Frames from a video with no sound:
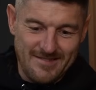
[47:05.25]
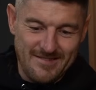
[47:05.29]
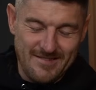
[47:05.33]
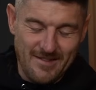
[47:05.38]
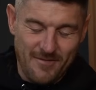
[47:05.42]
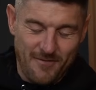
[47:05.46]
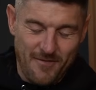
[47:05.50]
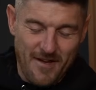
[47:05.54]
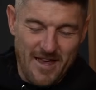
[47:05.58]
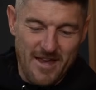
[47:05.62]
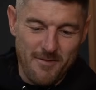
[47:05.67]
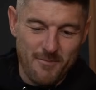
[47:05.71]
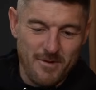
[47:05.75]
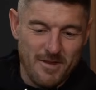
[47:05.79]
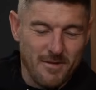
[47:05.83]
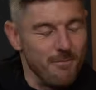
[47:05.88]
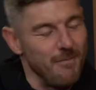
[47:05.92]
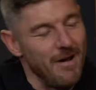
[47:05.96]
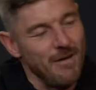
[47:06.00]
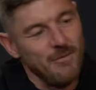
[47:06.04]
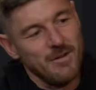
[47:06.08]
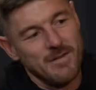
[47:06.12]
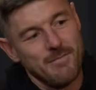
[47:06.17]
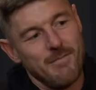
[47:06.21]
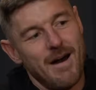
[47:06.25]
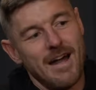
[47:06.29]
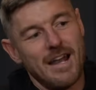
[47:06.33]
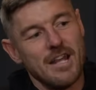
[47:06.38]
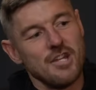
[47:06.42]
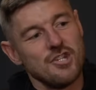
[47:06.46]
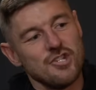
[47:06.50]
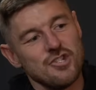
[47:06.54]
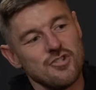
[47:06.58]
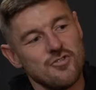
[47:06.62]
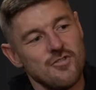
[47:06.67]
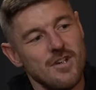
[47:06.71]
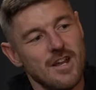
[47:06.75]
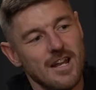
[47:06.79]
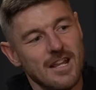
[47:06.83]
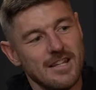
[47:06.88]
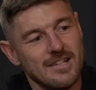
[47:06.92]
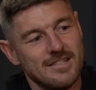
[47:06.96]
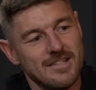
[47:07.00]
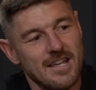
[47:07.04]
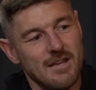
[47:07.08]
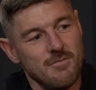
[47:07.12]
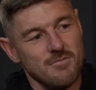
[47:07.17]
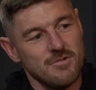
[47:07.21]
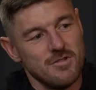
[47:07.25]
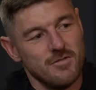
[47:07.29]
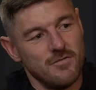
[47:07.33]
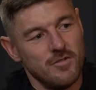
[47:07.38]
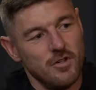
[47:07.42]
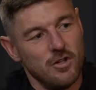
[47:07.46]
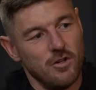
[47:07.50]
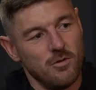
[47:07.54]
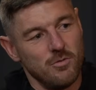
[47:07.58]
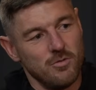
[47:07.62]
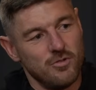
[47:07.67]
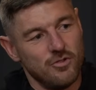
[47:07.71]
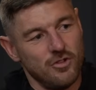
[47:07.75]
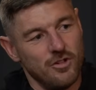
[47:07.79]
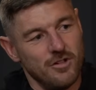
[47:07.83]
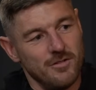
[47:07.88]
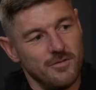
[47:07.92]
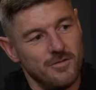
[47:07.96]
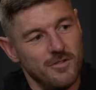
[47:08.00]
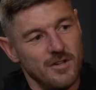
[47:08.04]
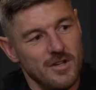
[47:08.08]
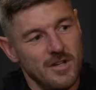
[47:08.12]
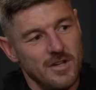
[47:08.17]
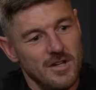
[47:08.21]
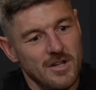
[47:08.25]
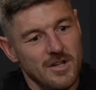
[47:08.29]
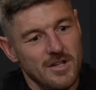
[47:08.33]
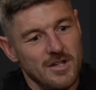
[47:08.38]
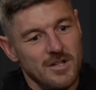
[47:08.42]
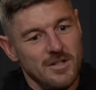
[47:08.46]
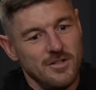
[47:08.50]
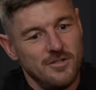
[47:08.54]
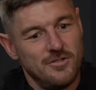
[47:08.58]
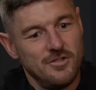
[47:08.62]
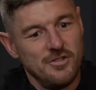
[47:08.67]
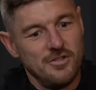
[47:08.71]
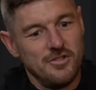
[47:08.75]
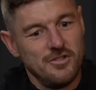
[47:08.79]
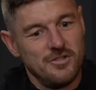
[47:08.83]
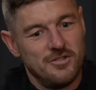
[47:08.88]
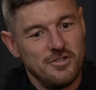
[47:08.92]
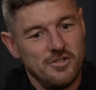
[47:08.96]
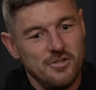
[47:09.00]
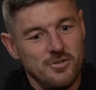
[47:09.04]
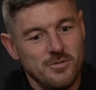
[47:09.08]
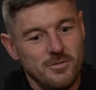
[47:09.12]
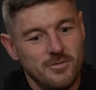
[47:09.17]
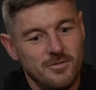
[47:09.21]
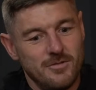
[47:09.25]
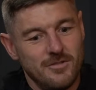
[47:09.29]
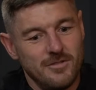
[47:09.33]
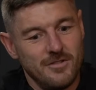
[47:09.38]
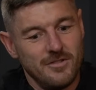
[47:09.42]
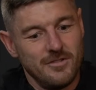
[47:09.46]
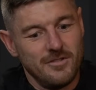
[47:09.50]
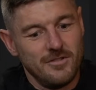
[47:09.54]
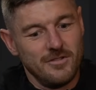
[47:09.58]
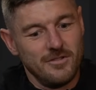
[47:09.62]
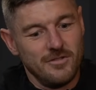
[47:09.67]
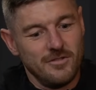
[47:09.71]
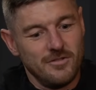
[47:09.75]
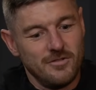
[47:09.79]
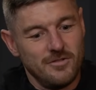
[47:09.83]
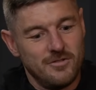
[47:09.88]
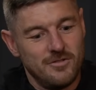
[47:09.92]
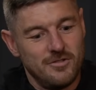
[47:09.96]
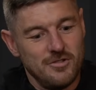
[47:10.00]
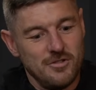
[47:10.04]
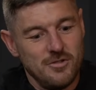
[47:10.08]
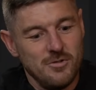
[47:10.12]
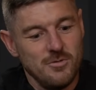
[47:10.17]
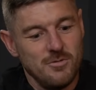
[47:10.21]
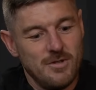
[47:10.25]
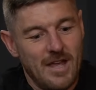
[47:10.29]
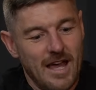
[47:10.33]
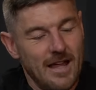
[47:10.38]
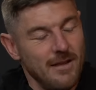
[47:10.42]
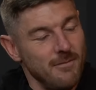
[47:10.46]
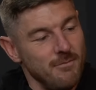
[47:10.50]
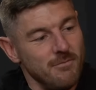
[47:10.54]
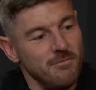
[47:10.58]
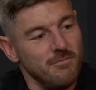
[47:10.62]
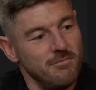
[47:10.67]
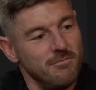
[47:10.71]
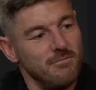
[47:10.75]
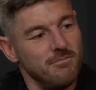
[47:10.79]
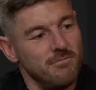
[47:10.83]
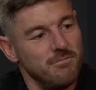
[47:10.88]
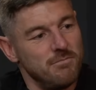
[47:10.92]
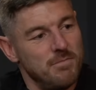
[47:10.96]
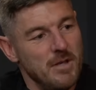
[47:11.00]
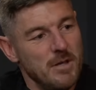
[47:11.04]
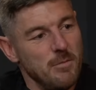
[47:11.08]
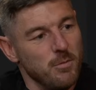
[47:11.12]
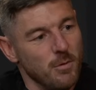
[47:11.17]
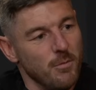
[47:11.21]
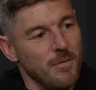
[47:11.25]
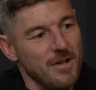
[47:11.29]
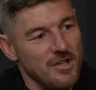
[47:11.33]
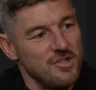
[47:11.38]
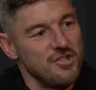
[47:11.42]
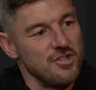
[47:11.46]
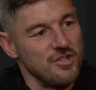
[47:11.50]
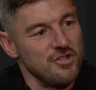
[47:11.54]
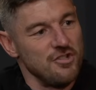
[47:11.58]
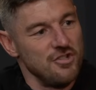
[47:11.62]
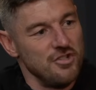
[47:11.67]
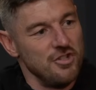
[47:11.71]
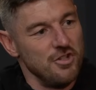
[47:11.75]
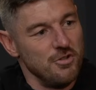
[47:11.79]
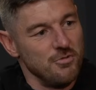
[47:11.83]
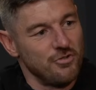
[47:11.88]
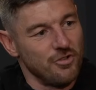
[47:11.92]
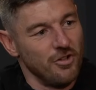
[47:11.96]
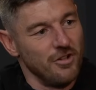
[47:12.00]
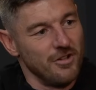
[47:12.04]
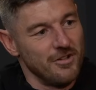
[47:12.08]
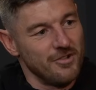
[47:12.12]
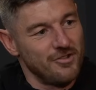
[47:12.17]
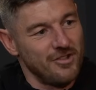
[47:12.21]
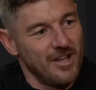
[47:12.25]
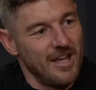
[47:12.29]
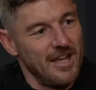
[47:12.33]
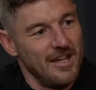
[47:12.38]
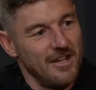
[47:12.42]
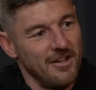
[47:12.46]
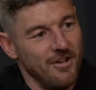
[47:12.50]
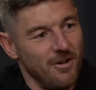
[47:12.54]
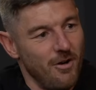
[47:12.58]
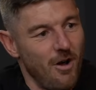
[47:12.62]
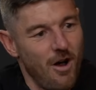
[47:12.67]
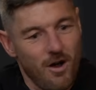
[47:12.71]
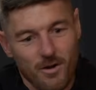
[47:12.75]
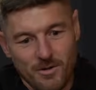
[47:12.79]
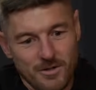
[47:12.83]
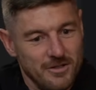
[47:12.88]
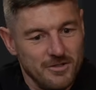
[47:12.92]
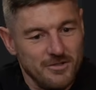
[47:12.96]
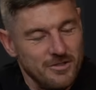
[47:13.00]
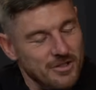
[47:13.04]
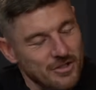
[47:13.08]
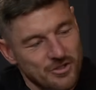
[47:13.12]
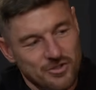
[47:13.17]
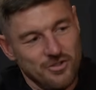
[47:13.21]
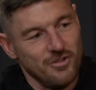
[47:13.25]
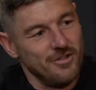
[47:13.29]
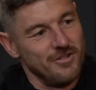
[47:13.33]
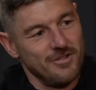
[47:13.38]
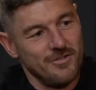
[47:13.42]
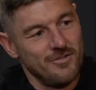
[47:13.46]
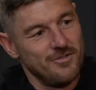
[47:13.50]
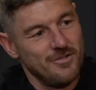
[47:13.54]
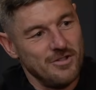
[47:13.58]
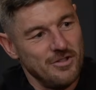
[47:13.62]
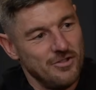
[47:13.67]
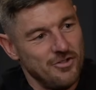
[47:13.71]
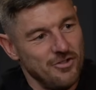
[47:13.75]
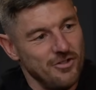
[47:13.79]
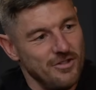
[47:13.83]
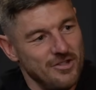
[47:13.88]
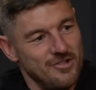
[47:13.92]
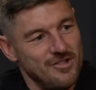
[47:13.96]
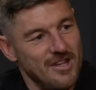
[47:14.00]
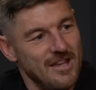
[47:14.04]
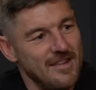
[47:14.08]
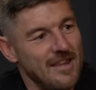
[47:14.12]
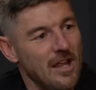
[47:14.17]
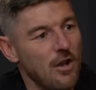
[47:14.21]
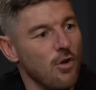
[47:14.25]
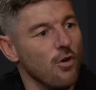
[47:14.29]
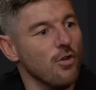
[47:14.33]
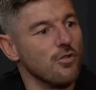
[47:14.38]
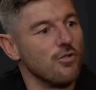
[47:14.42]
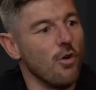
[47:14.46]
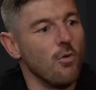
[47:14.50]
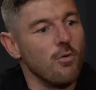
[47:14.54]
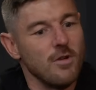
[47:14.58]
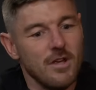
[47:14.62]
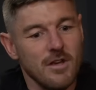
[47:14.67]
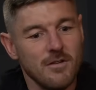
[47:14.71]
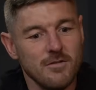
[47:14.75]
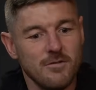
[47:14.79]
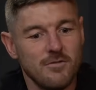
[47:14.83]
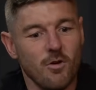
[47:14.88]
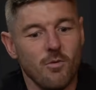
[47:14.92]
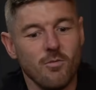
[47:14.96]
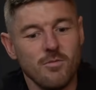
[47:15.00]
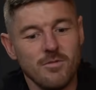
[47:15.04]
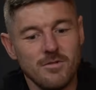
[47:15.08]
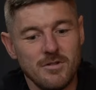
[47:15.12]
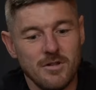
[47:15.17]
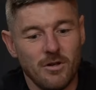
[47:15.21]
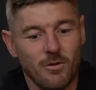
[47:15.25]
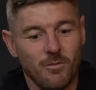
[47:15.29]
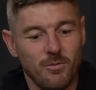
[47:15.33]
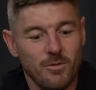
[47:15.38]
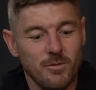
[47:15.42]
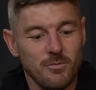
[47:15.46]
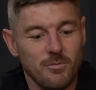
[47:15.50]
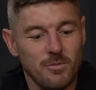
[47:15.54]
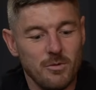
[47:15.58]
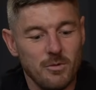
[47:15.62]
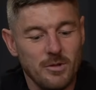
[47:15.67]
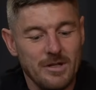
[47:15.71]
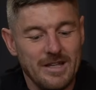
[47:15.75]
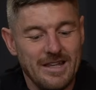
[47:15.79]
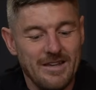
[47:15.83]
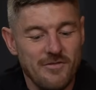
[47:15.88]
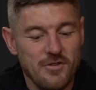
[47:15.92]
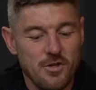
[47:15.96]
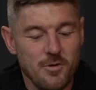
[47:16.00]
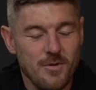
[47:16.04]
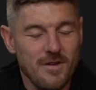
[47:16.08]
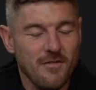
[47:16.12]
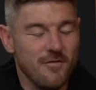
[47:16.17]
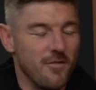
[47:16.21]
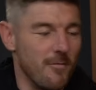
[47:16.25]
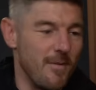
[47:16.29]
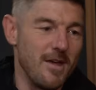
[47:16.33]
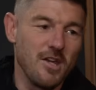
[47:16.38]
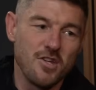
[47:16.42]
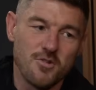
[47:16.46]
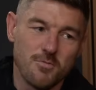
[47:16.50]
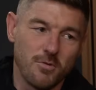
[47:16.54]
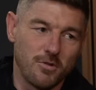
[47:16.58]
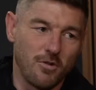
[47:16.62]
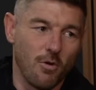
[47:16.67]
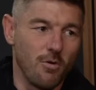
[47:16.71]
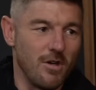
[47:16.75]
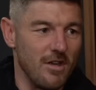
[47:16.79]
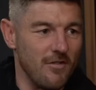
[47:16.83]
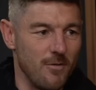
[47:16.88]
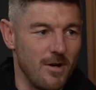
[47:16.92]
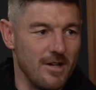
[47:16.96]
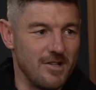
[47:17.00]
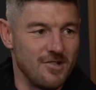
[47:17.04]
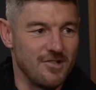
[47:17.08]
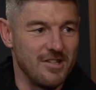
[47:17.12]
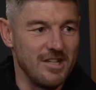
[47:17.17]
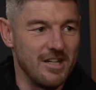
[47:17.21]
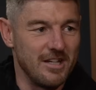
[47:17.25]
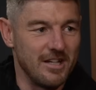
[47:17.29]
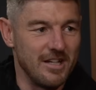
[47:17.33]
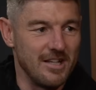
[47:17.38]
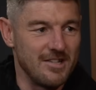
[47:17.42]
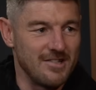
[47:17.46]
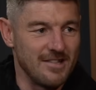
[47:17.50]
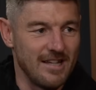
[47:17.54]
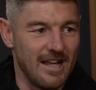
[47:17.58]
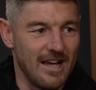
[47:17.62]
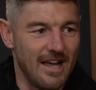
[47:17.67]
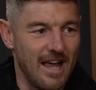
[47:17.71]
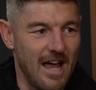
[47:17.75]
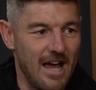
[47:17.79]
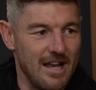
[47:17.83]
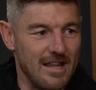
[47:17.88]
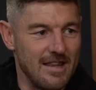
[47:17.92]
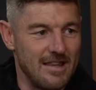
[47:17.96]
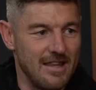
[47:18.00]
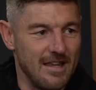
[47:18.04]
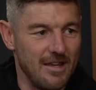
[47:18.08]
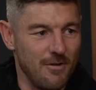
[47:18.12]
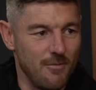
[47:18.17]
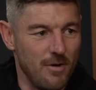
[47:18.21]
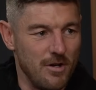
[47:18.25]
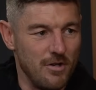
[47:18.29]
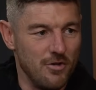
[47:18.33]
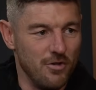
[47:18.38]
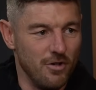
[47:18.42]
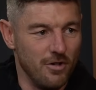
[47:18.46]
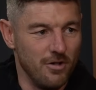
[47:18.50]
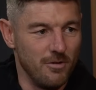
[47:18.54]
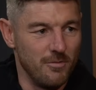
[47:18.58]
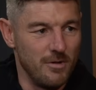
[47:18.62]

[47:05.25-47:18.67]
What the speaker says: fame with managers, really, in terms of, you know, sort of, do you get people messaging you sort of saying, you know, you shouldn't have said that, or don't you know, we'll give you information but don't give away secrets and that kind of thing when you know,